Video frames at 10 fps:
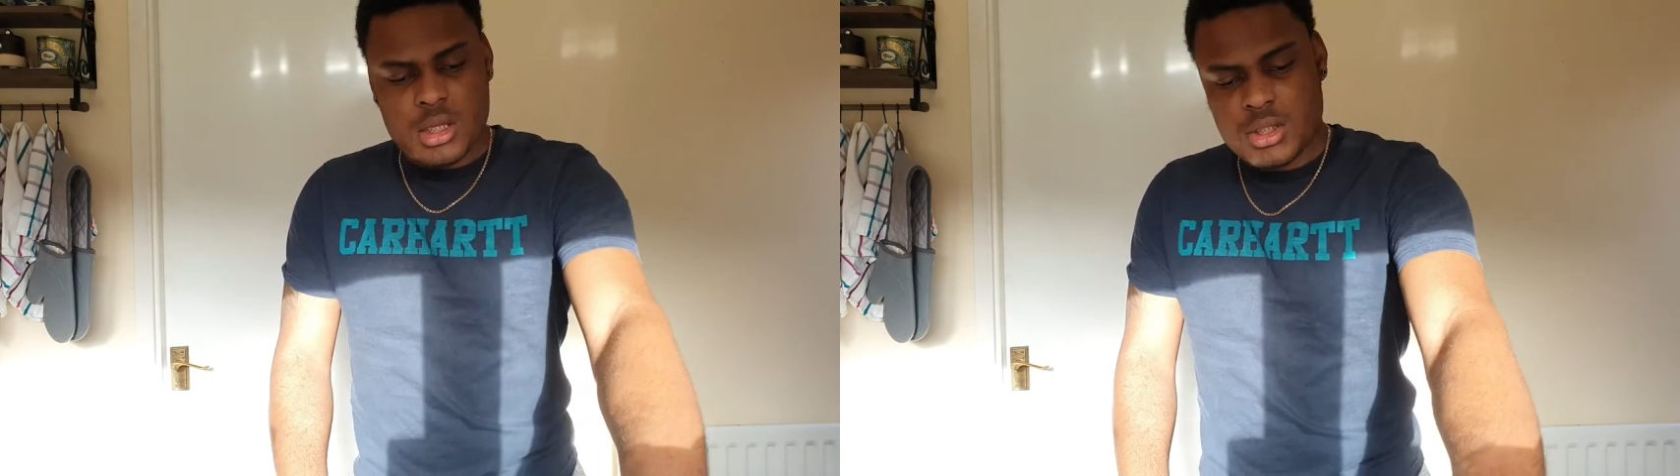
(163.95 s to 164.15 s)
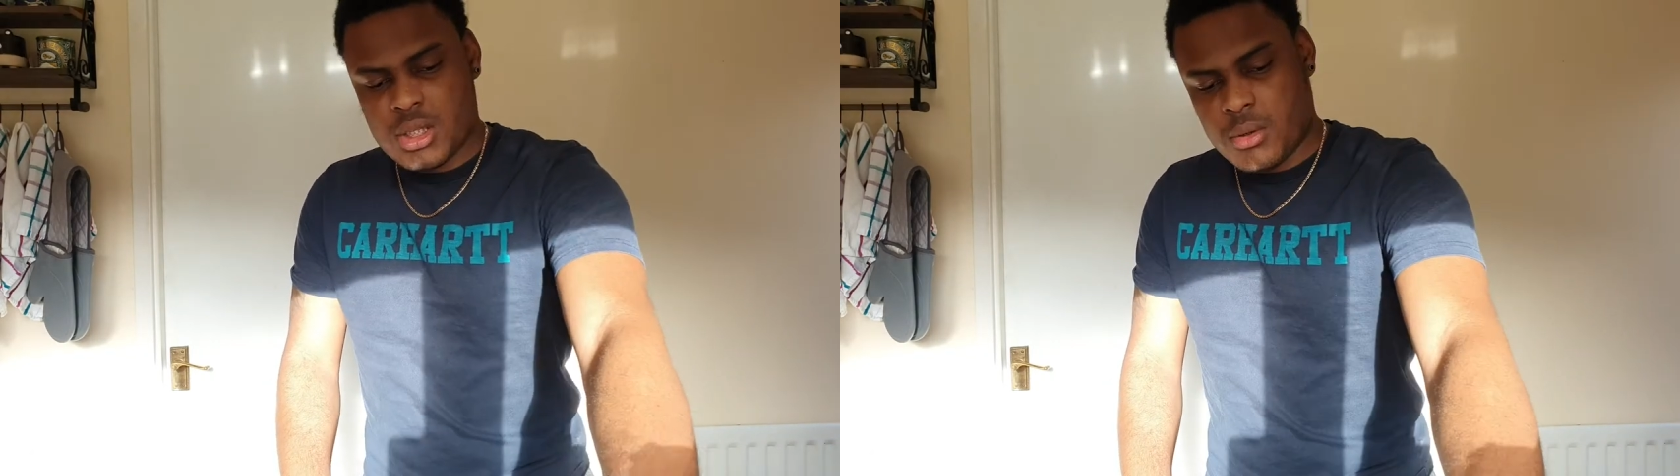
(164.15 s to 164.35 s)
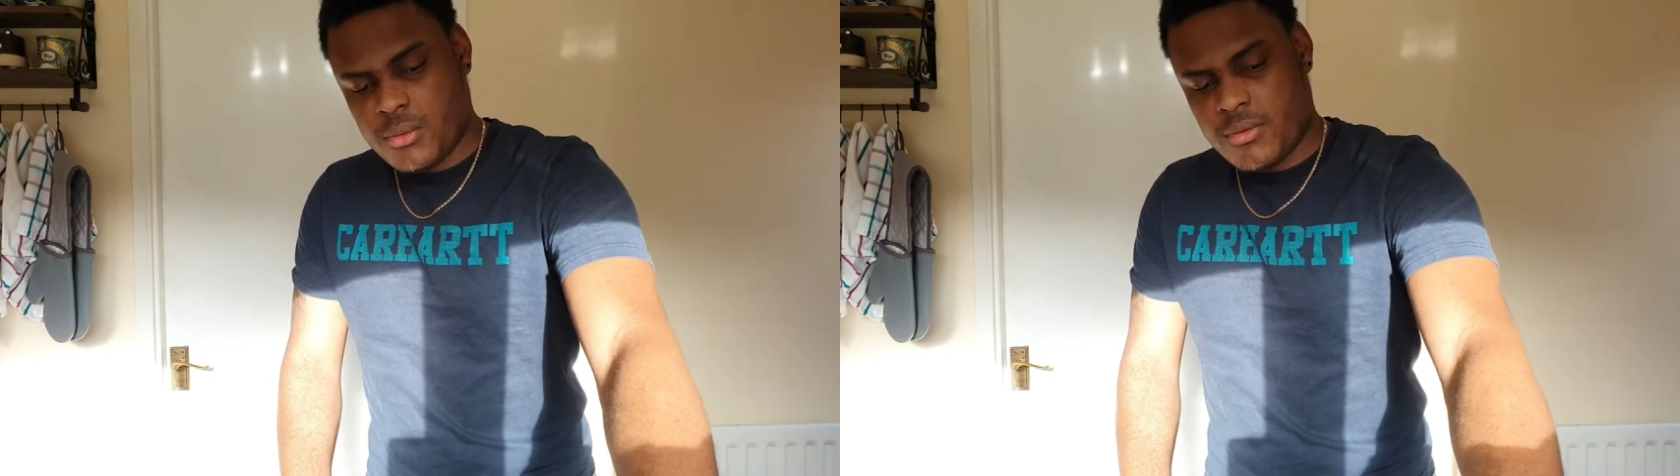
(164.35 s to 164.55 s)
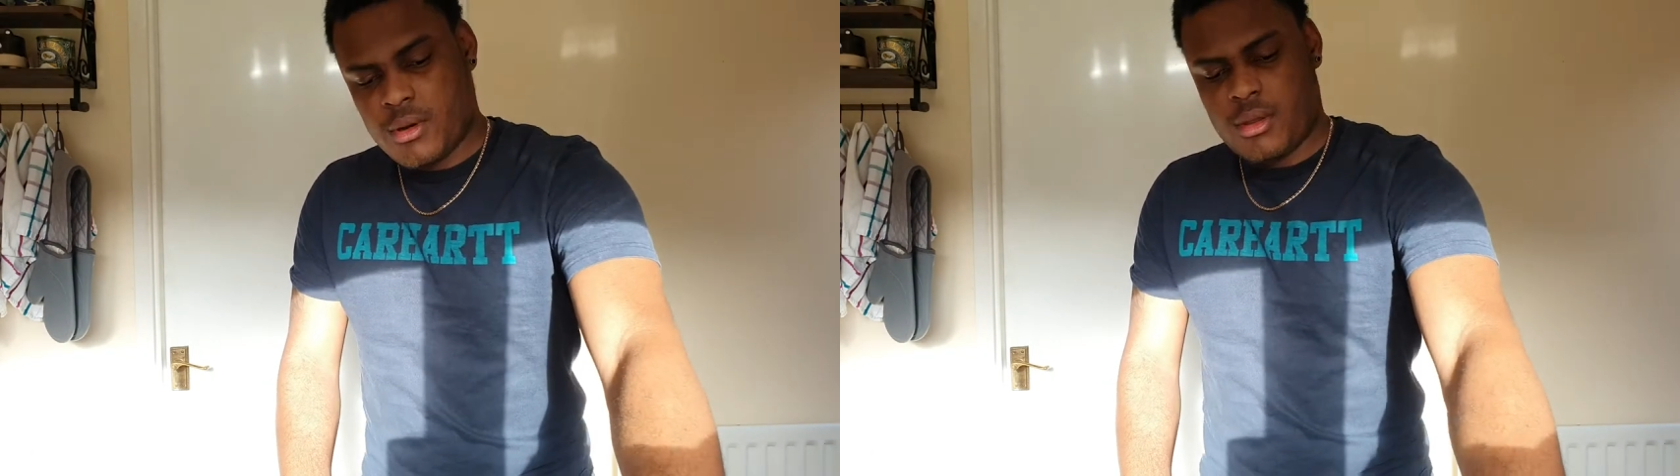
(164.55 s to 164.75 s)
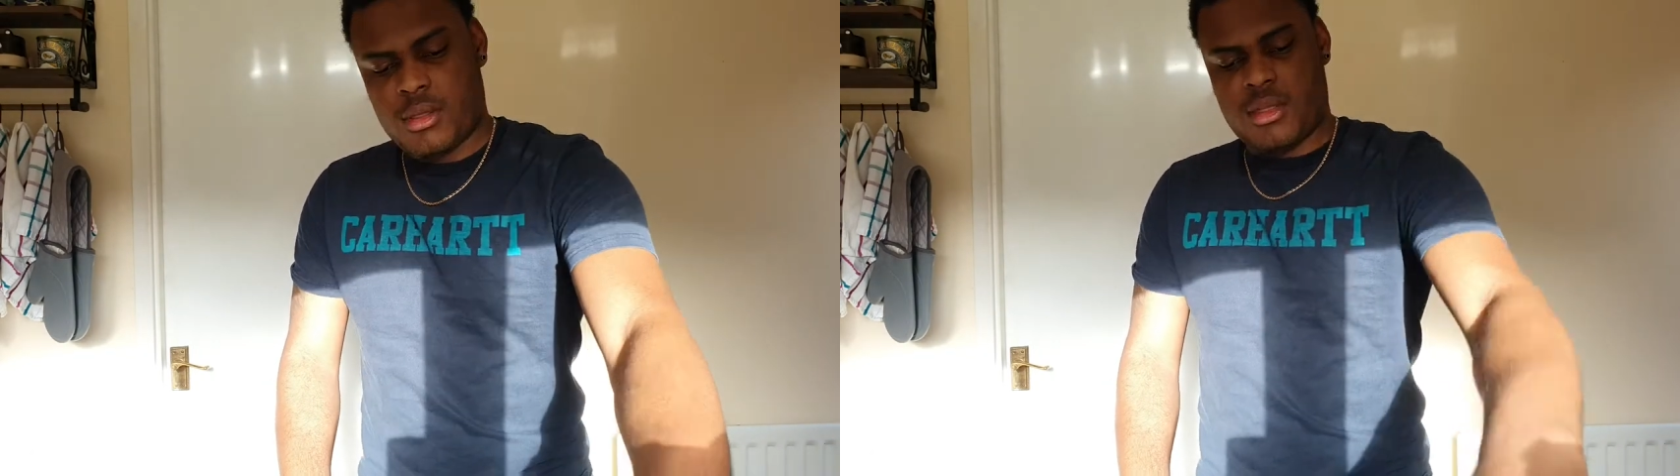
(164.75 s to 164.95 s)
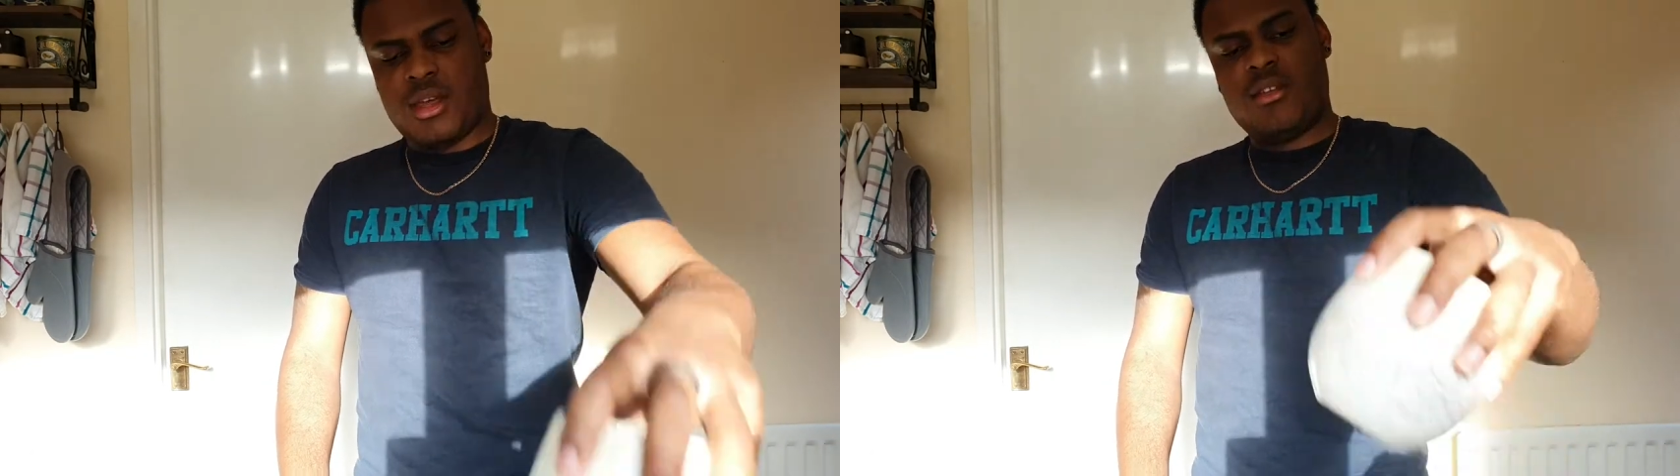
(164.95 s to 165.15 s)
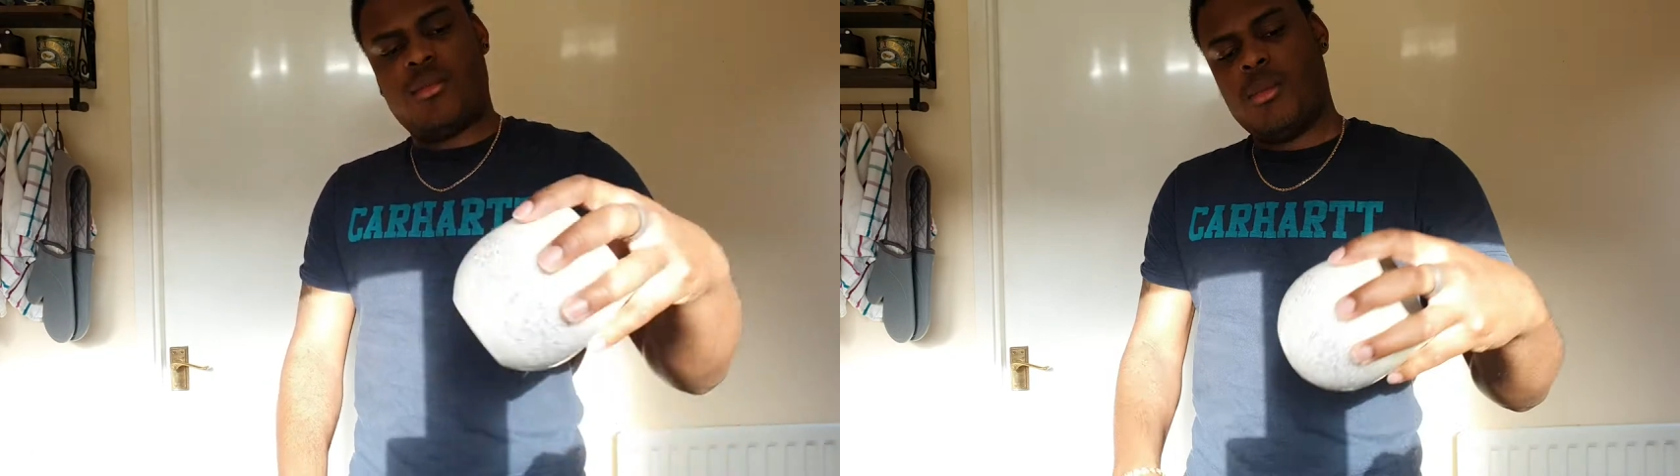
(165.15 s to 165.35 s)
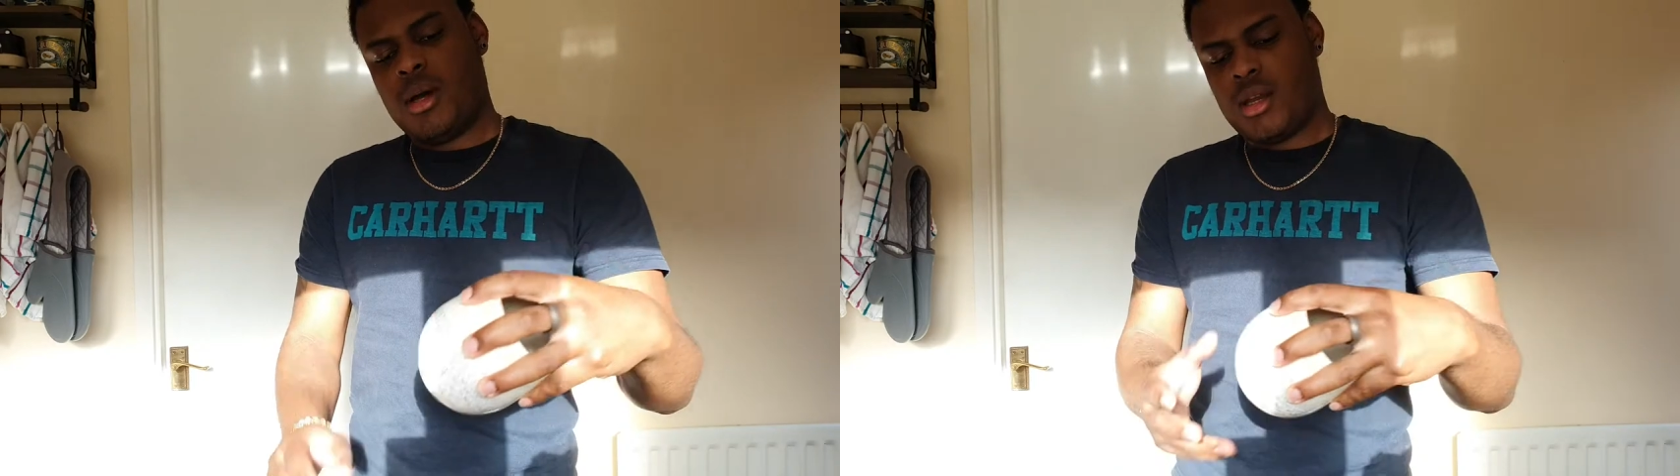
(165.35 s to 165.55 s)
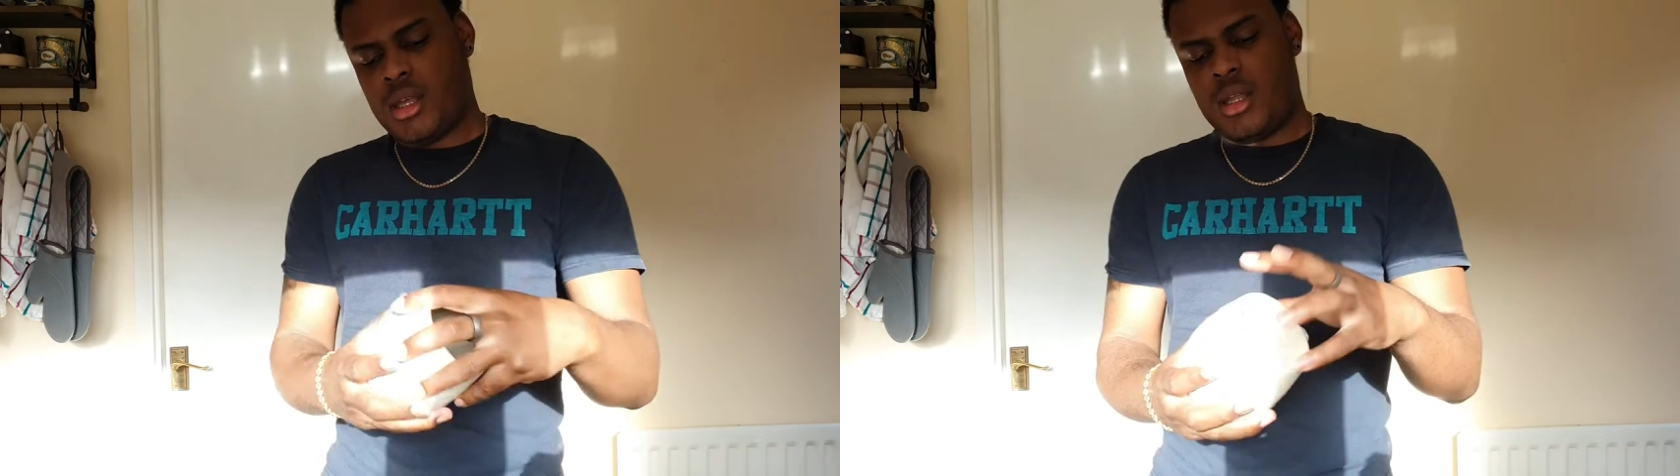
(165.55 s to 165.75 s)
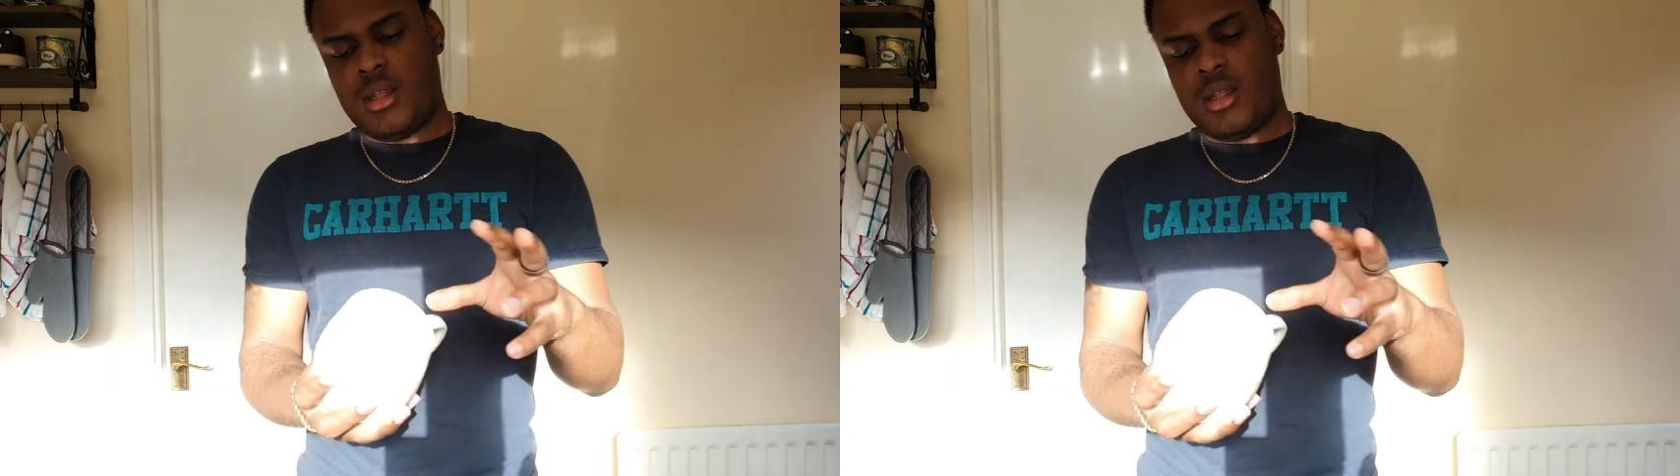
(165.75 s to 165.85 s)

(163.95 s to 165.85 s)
So we've got this mug.